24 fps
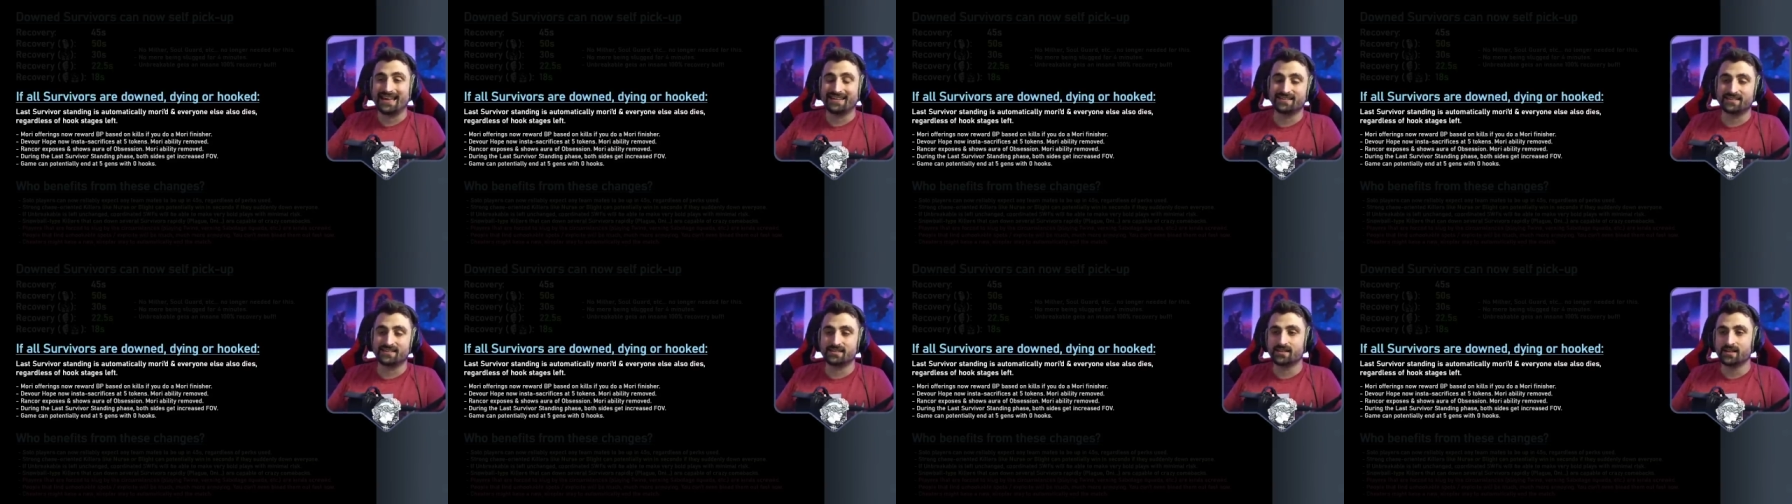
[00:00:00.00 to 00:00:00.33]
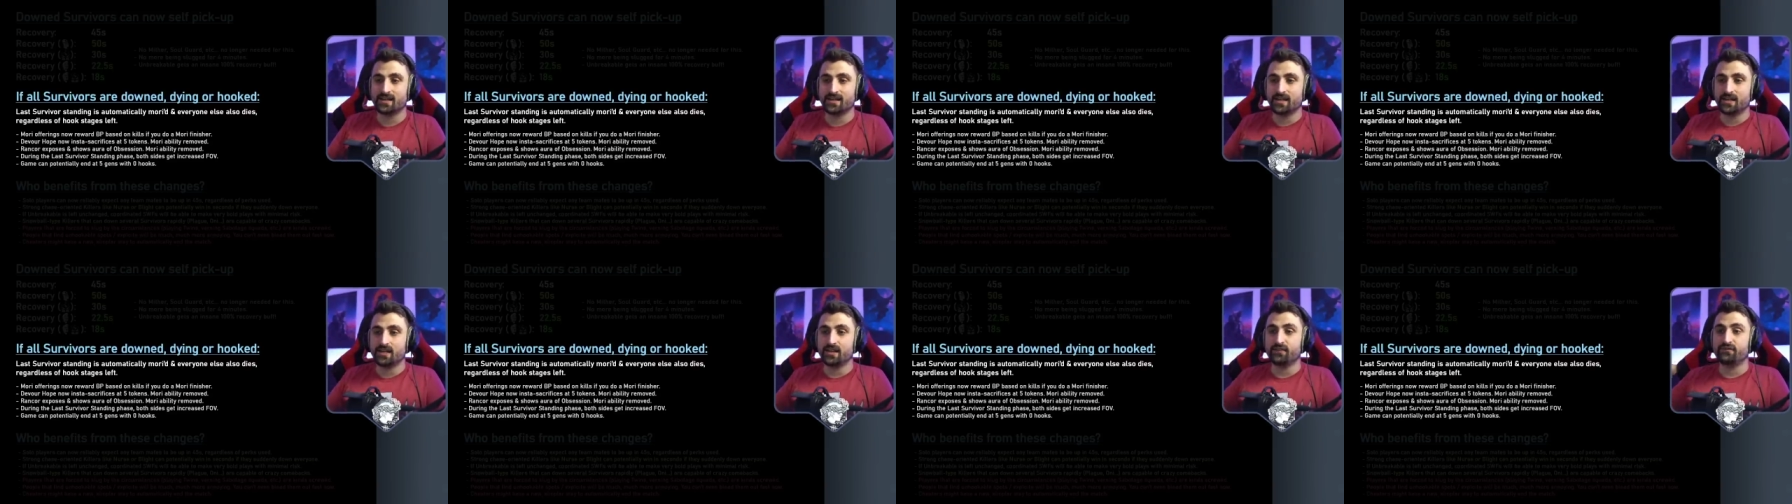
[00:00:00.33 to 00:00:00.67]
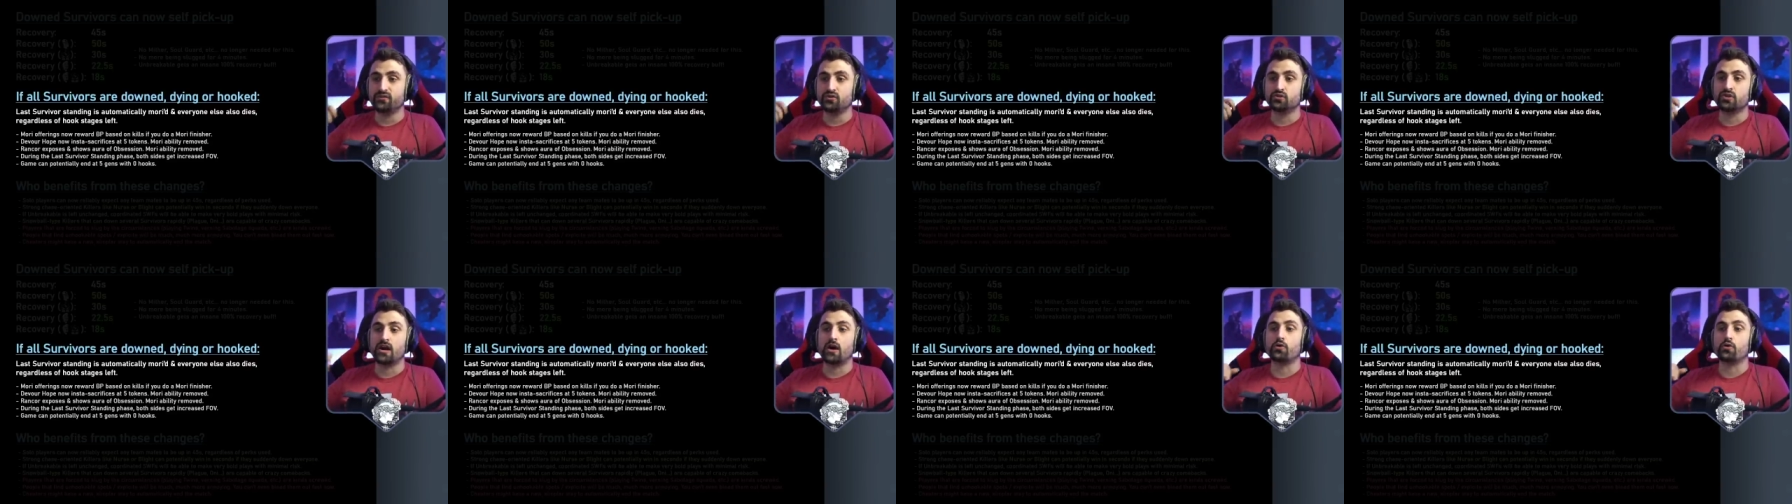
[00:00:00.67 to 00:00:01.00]
ends if
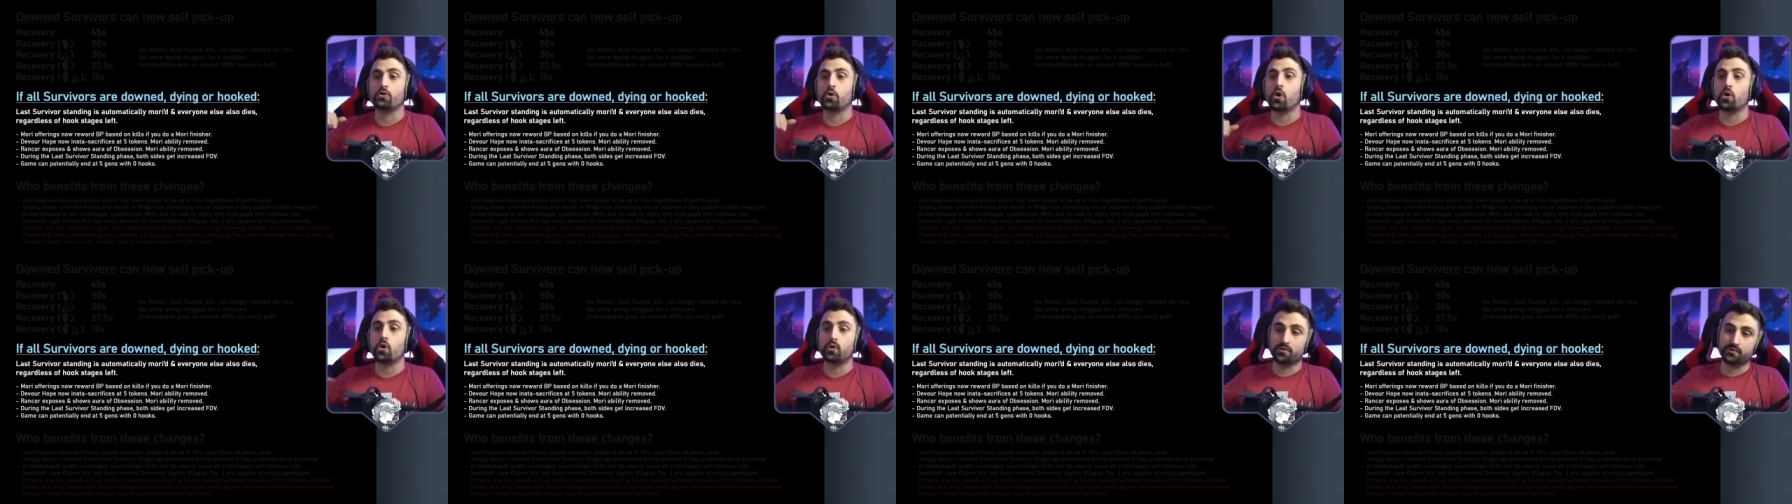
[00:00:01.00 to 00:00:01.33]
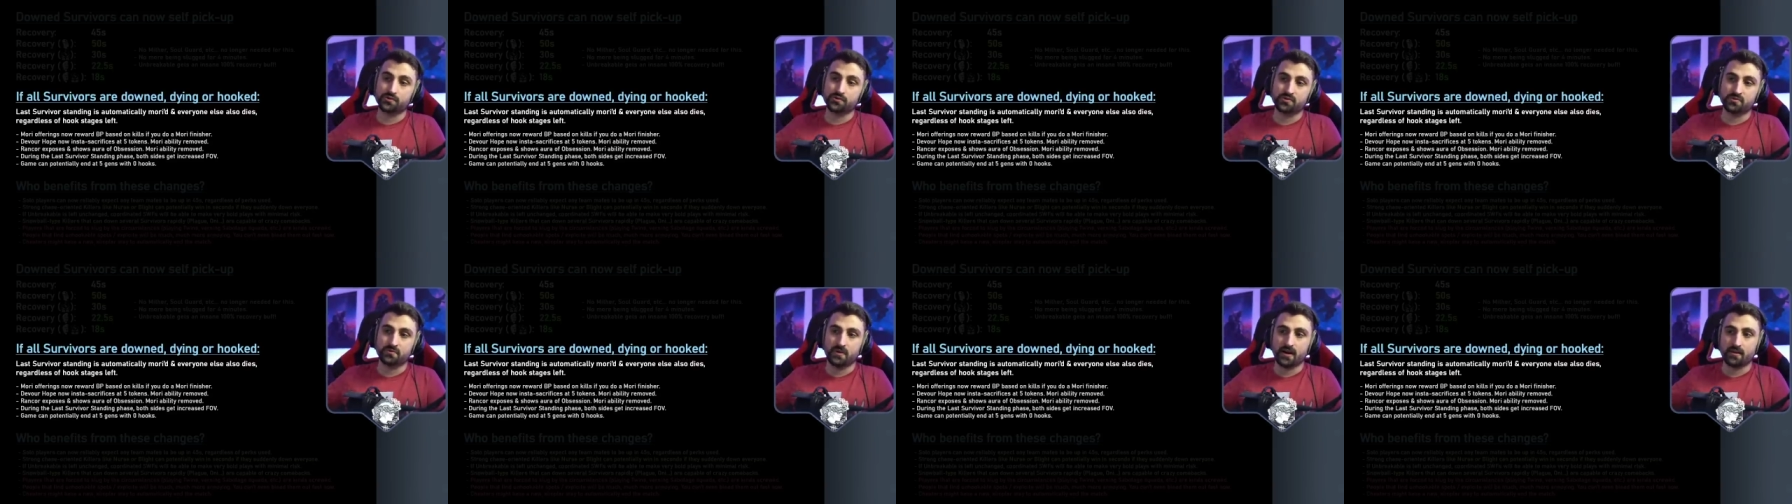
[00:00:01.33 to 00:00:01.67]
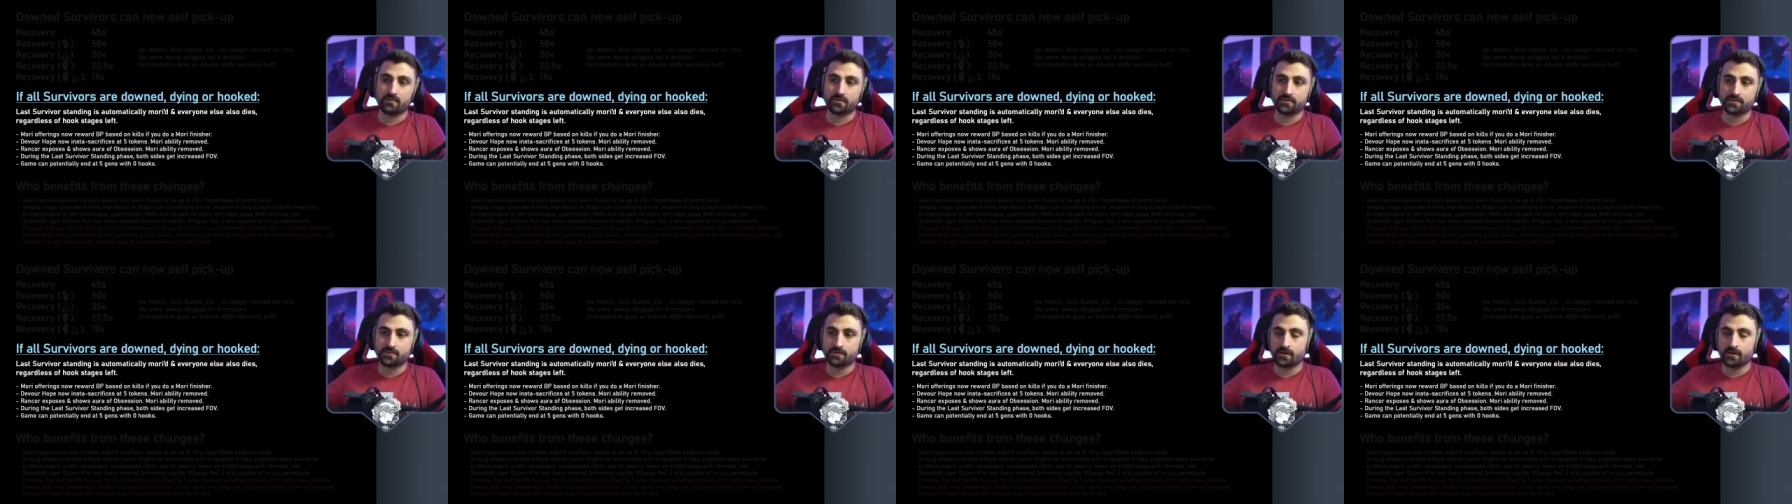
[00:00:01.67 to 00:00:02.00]
you down all the
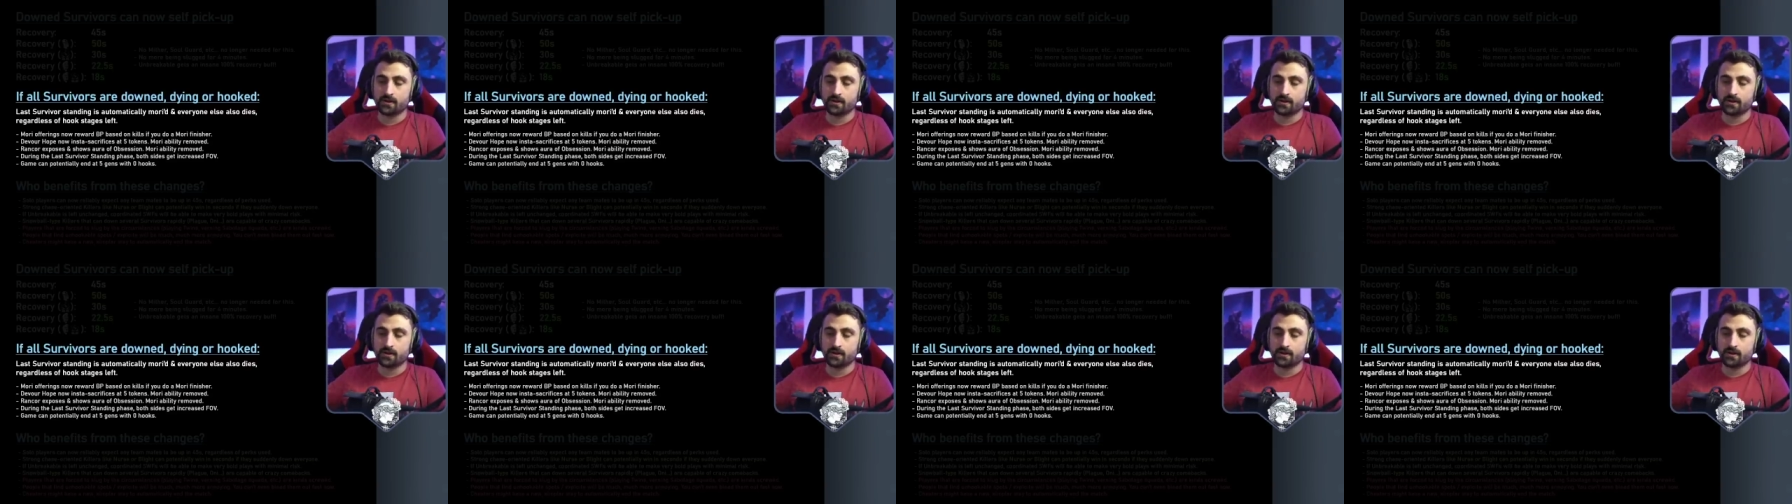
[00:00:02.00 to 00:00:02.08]
survivors.